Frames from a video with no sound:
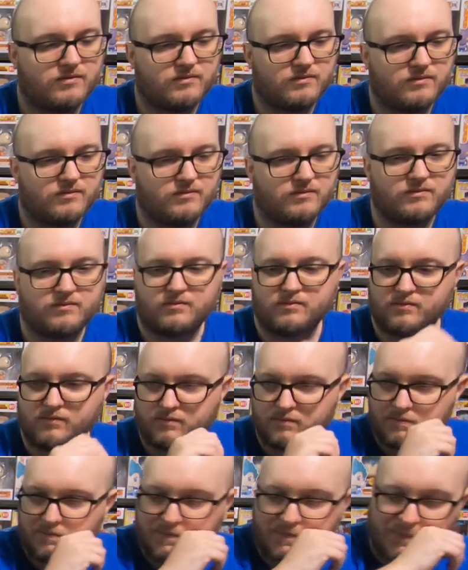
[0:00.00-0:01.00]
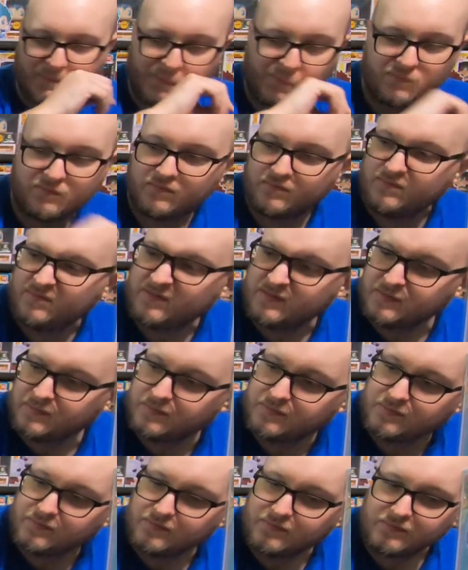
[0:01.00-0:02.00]

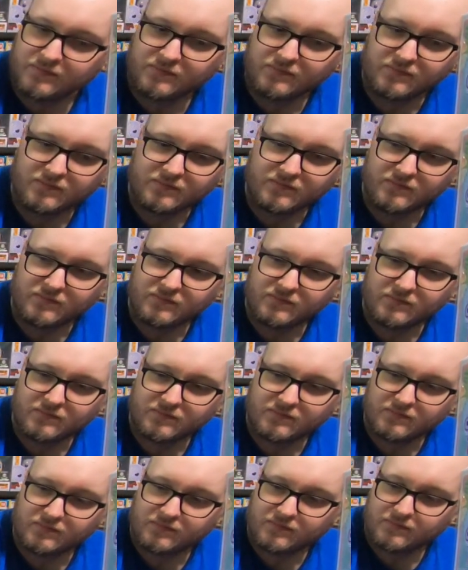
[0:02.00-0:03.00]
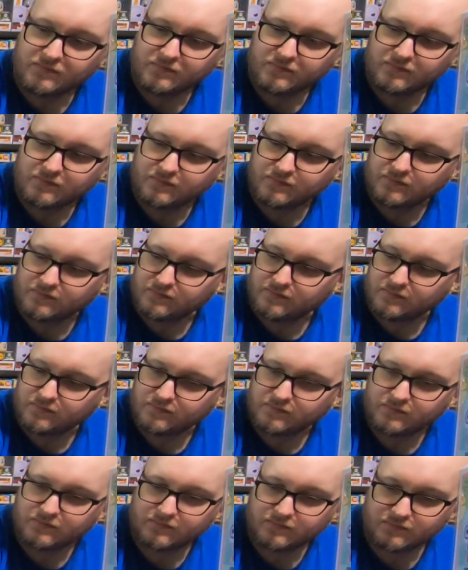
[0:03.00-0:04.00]

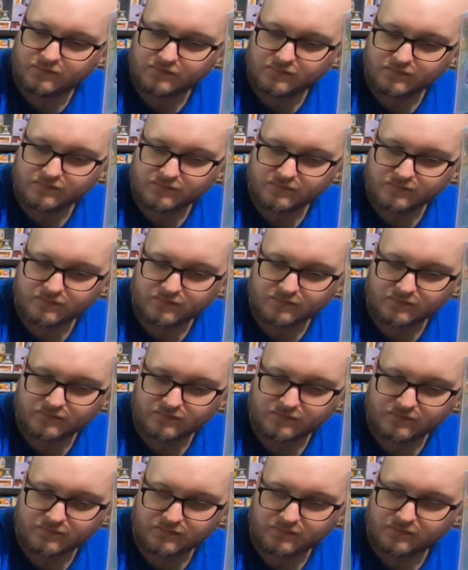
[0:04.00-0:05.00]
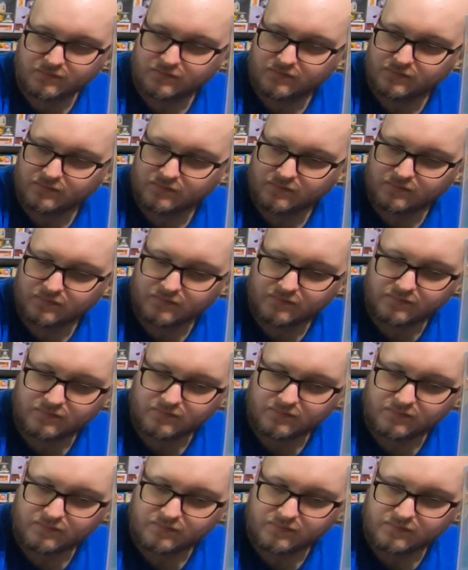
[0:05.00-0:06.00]

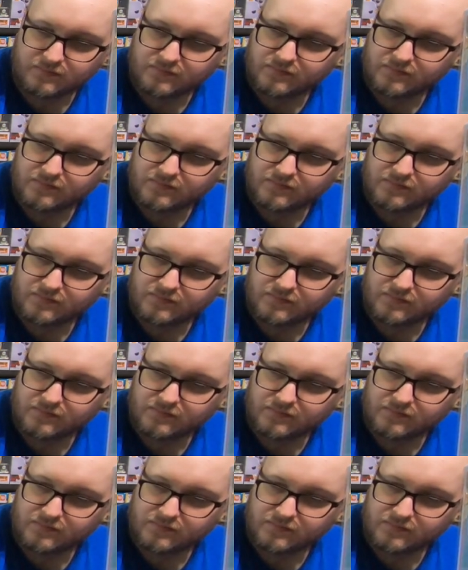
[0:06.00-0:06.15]
(silent)